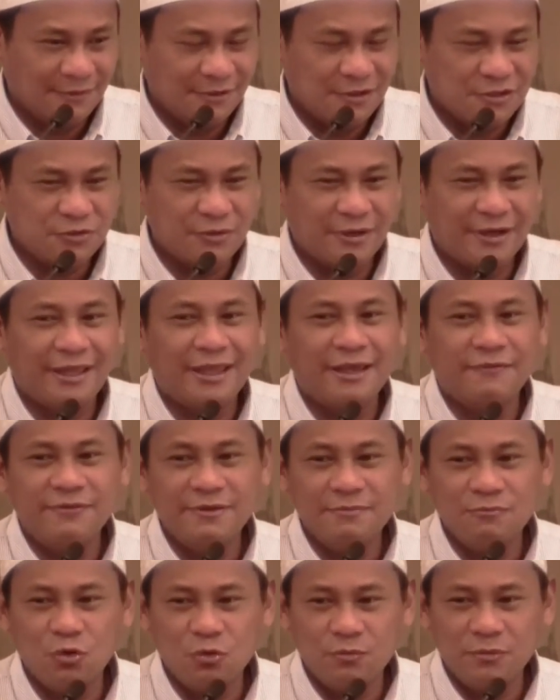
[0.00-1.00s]
So at
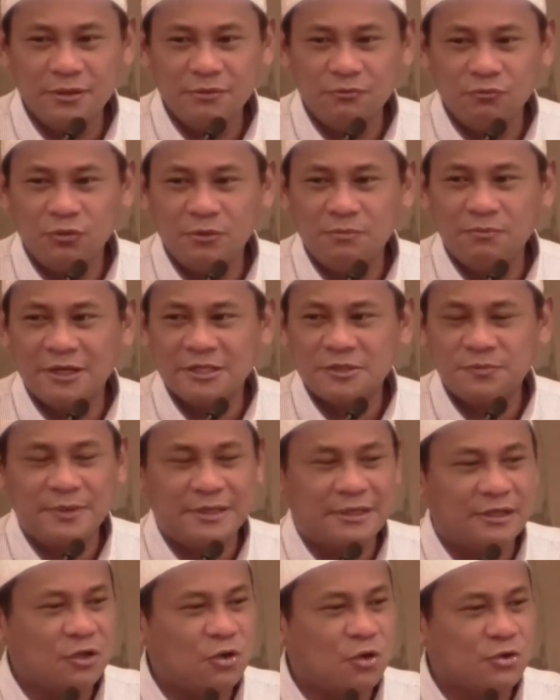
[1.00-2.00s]
every moment, we must
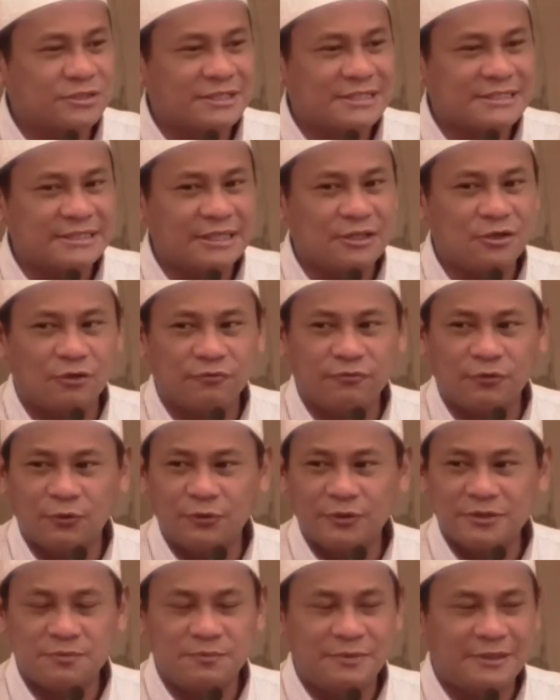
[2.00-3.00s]
be in a conscious state of
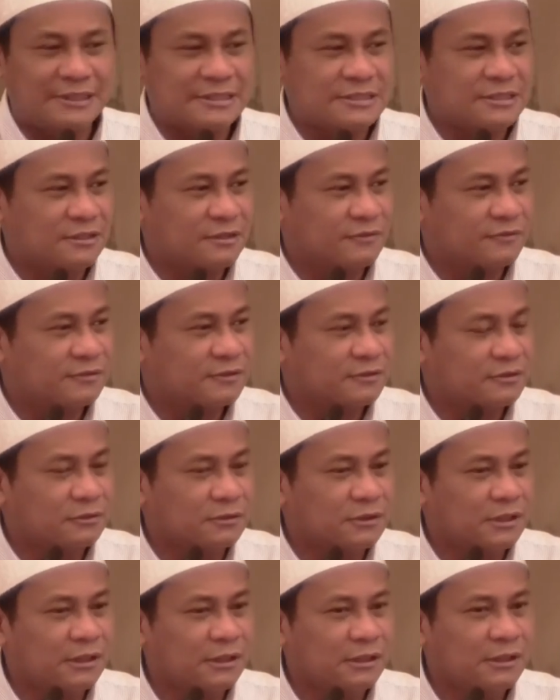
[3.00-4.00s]
always being in a state of
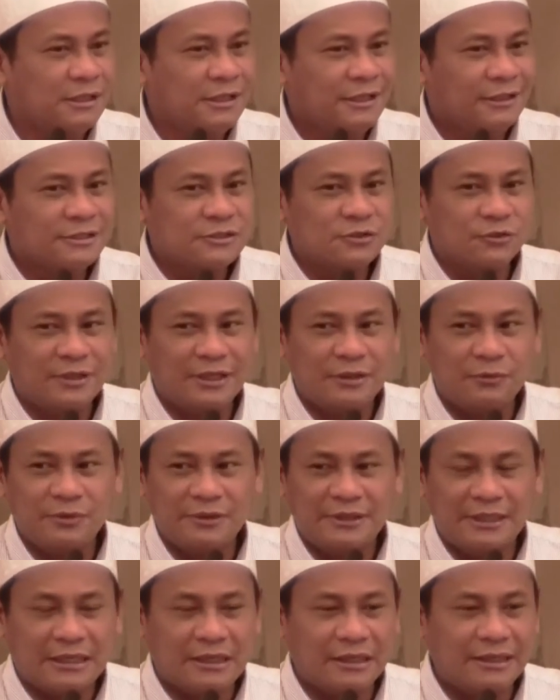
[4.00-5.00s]
zikrullah, so that
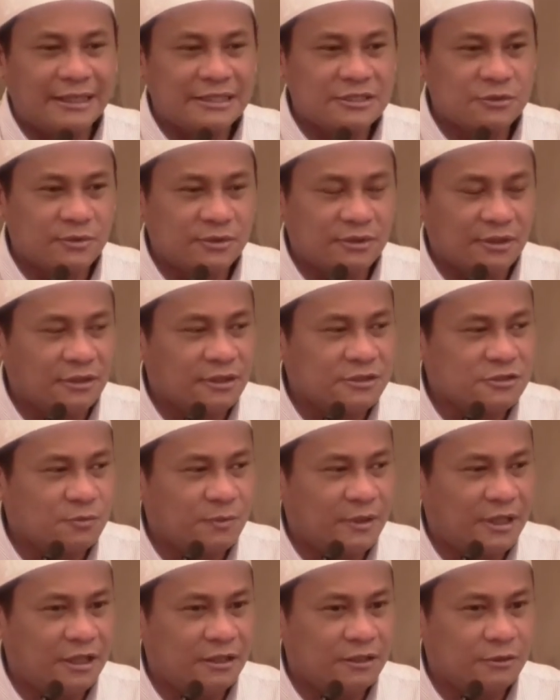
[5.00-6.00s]
with that connection with Allah
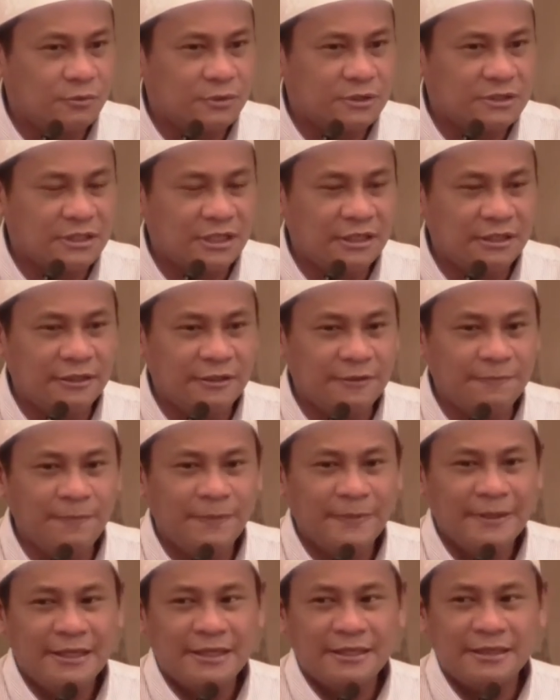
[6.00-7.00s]
subhanahu wa ta'ala,
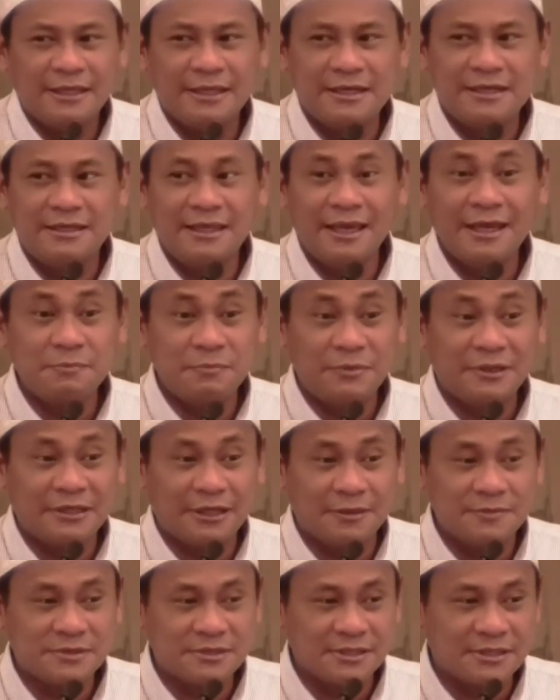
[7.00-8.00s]
then that
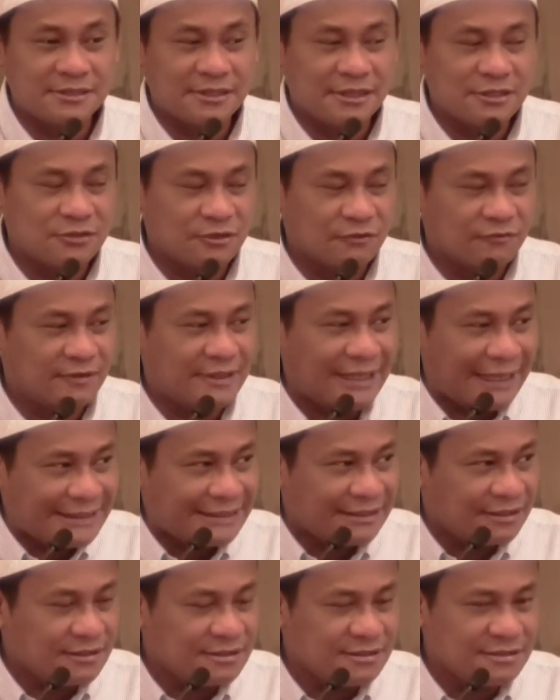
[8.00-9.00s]
becomes a sense of
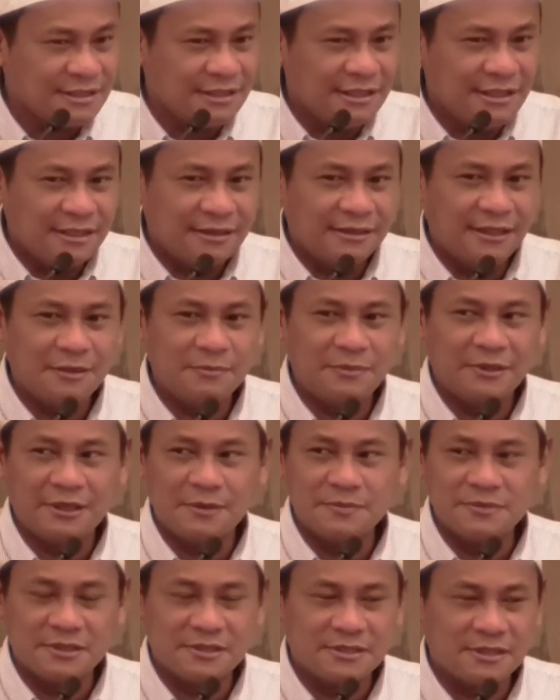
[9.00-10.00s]
guidance, that
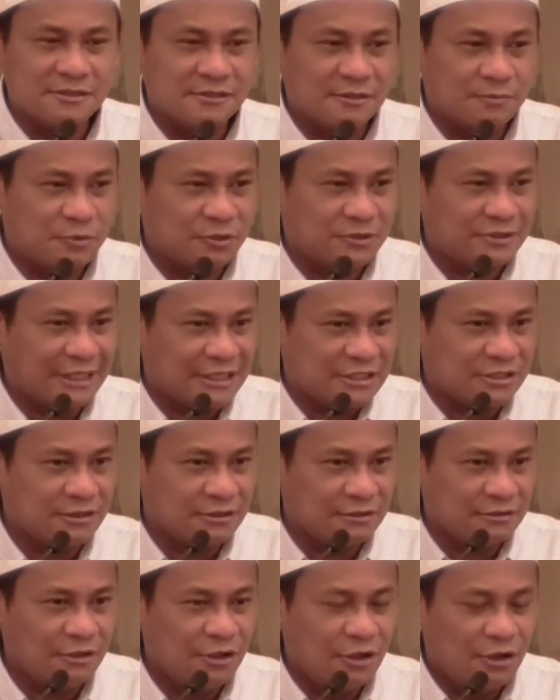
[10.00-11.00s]
becomes a sense of
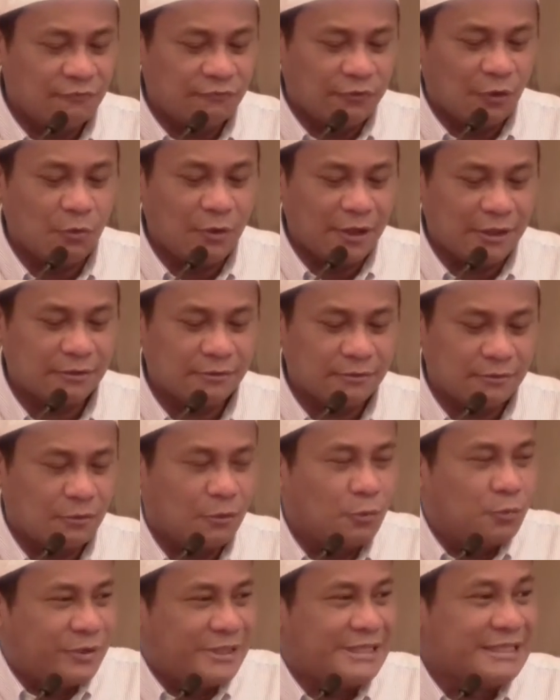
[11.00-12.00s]
protection for what
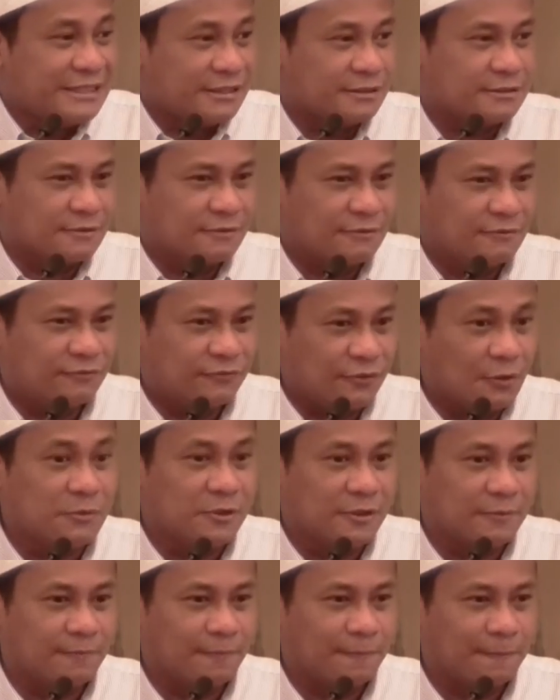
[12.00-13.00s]
we need from
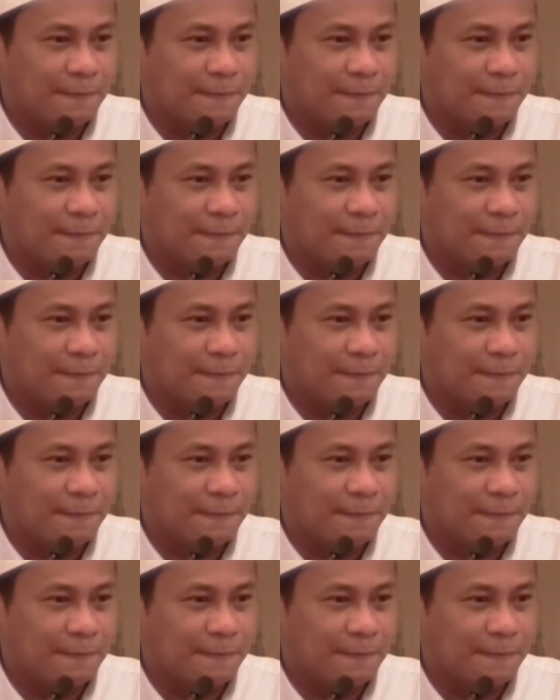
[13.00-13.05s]
Him.